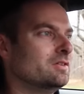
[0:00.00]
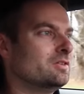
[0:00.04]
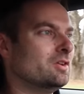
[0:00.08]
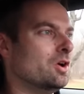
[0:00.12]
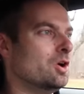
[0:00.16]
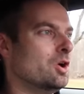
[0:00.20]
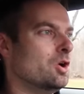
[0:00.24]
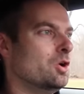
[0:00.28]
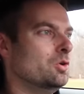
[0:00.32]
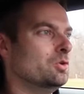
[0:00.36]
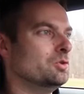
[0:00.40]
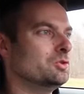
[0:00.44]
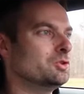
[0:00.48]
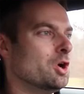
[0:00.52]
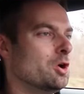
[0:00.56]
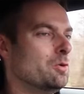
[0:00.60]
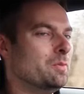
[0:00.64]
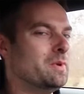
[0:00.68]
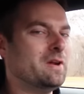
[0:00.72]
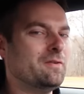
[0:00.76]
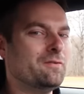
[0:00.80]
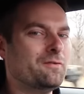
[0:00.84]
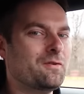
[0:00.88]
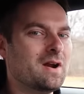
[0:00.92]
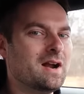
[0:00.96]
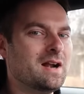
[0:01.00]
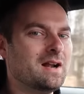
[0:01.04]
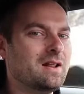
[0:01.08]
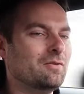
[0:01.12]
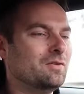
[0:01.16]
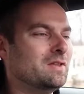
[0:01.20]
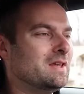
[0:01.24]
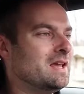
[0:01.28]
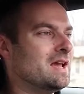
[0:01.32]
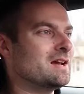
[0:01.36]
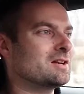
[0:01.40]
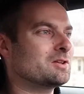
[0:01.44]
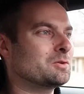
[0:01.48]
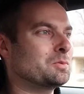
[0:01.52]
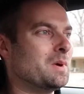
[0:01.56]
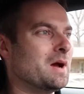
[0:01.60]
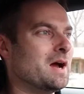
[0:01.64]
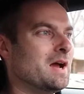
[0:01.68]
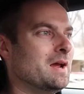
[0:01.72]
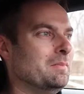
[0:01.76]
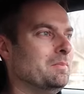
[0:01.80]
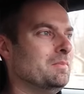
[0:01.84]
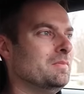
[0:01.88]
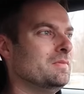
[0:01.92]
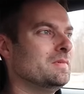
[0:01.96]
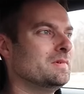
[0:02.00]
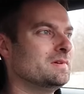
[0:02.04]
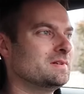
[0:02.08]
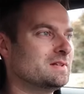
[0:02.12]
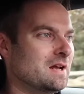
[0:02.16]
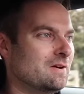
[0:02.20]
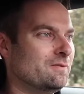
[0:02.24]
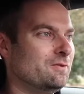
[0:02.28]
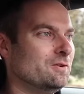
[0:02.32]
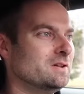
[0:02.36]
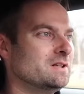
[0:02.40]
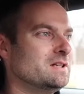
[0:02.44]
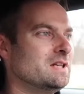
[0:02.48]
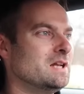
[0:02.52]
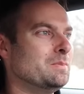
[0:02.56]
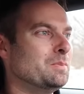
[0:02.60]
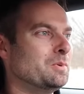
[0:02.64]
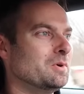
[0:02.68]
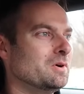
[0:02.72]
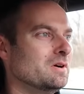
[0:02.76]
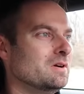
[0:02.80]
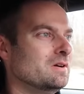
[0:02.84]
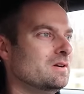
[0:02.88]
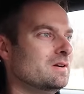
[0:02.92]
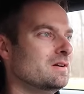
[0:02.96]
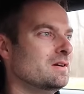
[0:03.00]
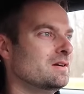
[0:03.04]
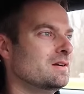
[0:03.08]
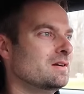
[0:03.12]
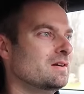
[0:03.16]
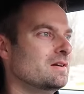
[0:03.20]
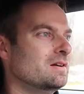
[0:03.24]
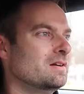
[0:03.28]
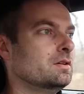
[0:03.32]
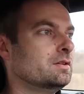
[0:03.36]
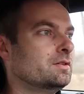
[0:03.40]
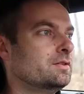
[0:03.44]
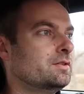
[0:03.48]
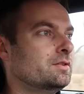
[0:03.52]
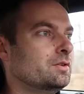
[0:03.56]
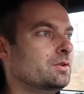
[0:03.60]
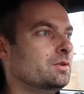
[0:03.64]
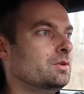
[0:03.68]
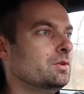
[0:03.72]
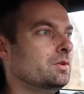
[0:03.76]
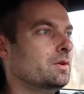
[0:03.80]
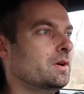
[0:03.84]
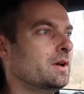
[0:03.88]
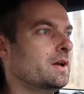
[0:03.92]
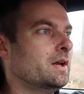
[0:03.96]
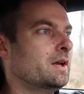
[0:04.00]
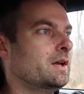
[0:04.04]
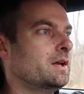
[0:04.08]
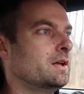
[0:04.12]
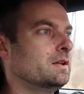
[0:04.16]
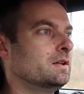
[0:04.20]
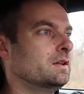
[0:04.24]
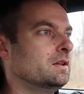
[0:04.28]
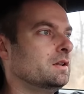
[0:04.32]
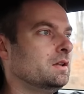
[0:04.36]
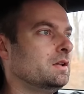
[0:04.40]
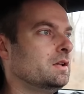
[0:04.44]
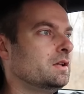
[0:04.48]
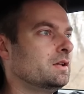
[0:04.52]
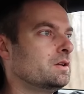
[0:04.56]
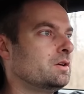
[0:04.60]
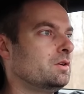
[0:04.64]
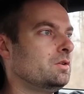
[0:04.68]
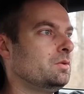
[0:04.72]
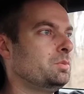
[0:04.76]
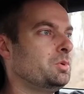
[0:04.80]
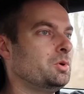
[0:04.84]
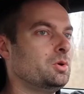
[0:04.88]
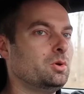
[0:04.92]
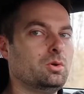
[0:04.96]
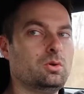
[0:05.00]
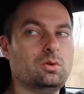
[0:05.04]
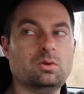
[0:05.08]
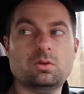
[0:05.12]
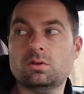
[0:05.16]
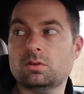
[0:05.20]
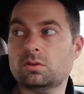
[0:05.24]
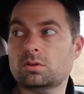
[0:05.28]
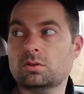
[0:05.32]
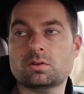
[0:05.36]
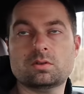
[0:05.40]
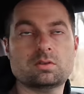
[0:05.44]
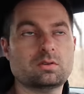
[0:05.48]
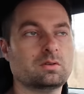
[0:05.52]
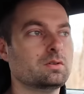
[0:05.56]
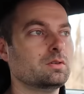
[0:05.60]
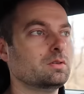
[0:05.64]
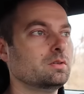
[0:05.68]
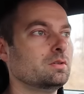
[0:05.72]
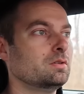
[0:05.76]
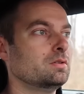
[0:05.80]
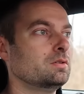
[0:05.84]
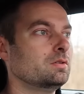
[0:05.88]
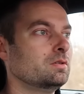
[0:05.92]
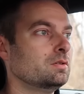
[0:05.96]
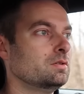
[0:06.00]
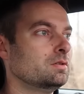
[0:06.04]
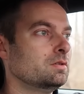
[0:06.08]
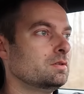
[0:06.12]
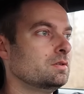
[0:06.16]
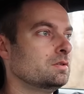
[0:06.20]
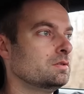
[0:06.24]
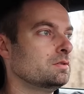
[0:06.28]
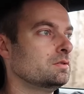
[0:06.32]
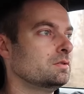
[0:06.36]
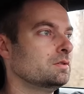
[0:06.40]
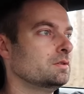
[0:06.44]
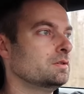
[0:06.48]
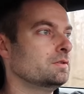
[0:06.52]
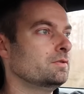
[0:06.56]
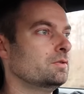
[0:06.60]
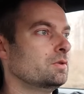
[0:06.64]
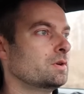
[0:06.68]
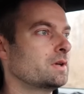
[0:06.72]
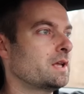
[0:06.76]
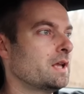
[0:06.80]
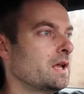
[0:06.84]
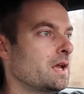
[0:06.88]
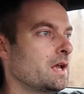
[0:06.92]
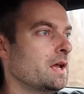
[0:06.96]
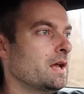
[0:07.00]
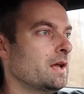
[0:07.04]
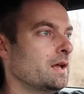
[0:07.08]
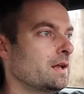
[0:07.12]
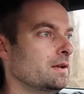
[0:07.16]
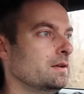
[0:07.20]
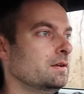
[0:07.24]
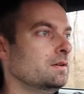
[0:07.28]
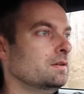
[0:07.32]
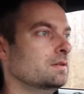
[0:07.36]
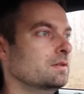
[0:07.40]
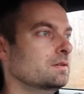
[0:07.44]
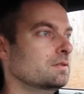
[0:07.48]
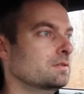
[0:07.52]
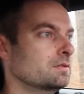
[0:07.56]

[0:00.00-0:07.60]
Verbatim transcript: So don't be afraid of the X5, definitely deeper. Let's do a little pull if we can.